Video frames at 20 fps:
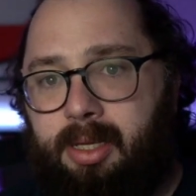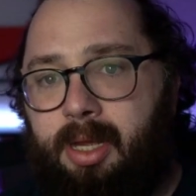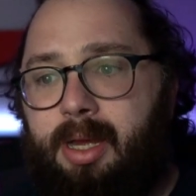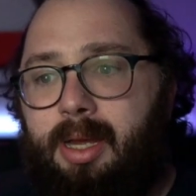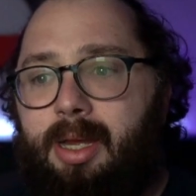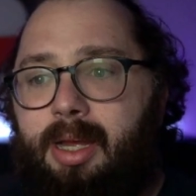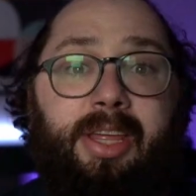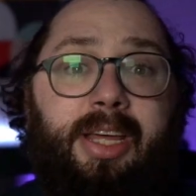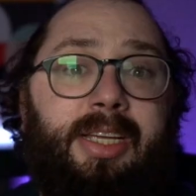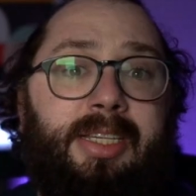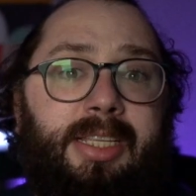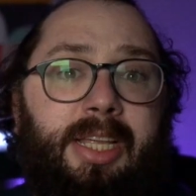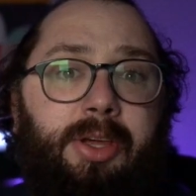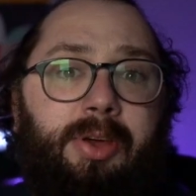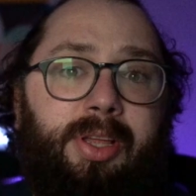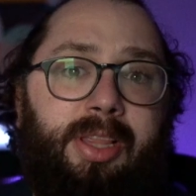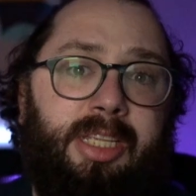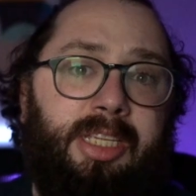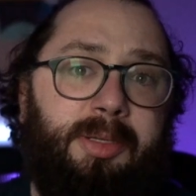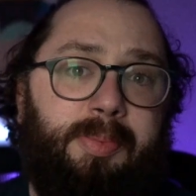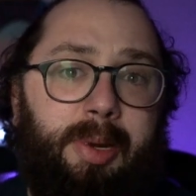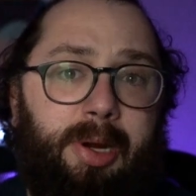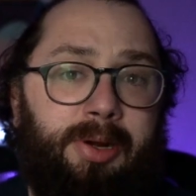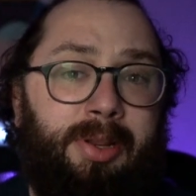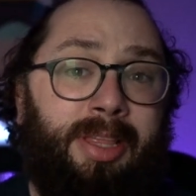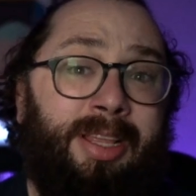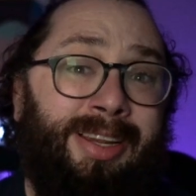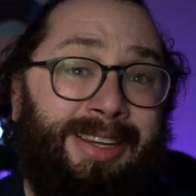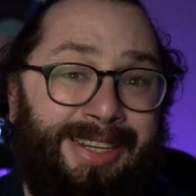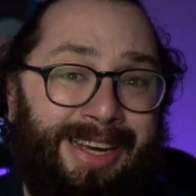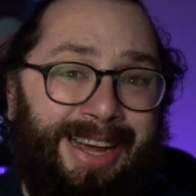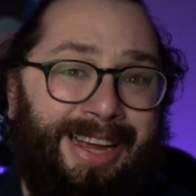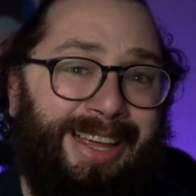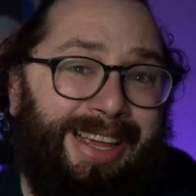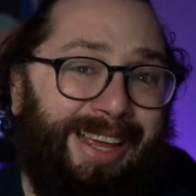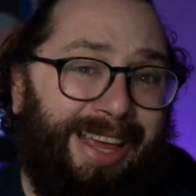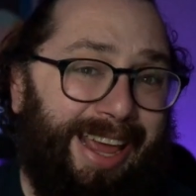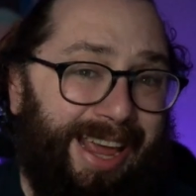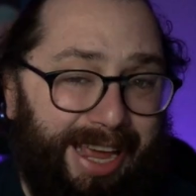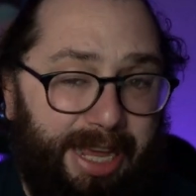The other thing is that you get the Spare the
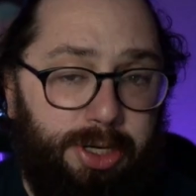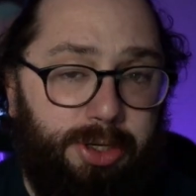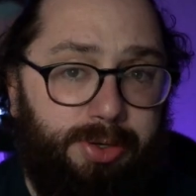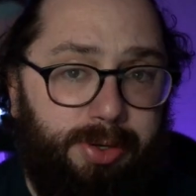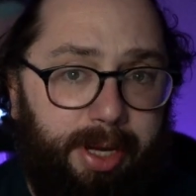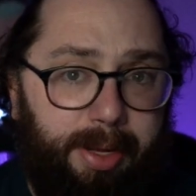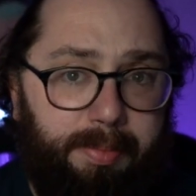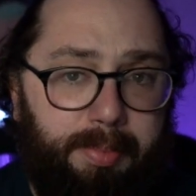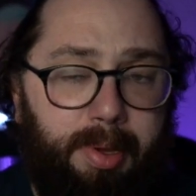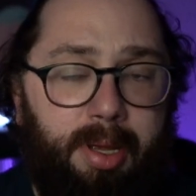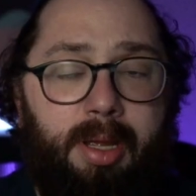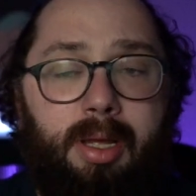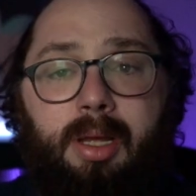Dying cantrip